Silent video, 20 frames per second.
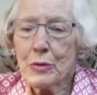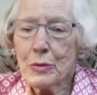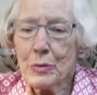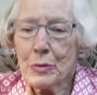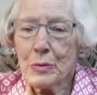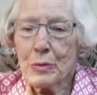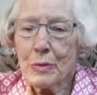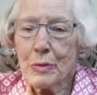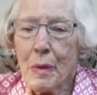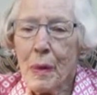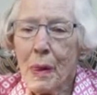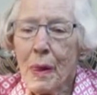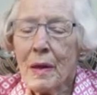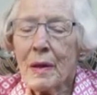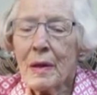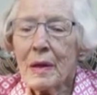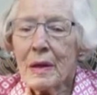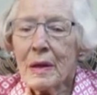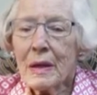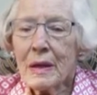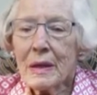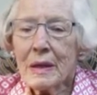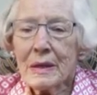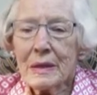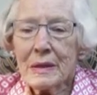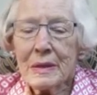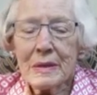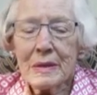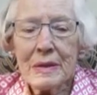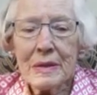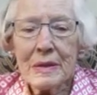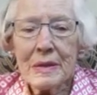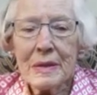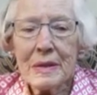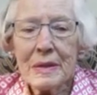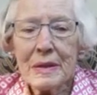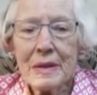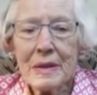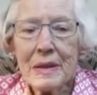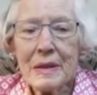II and uh,
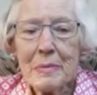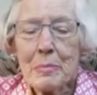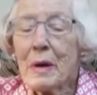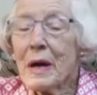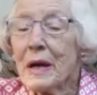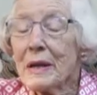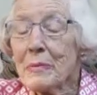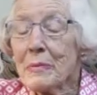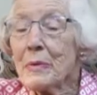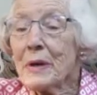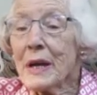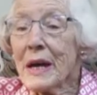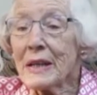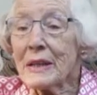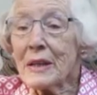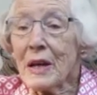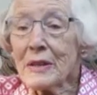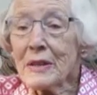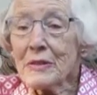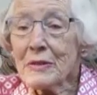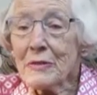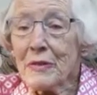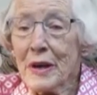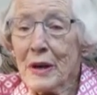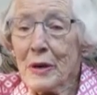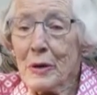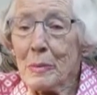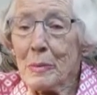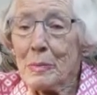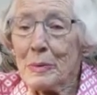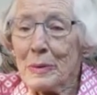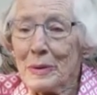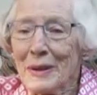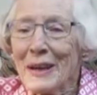but we had lots of help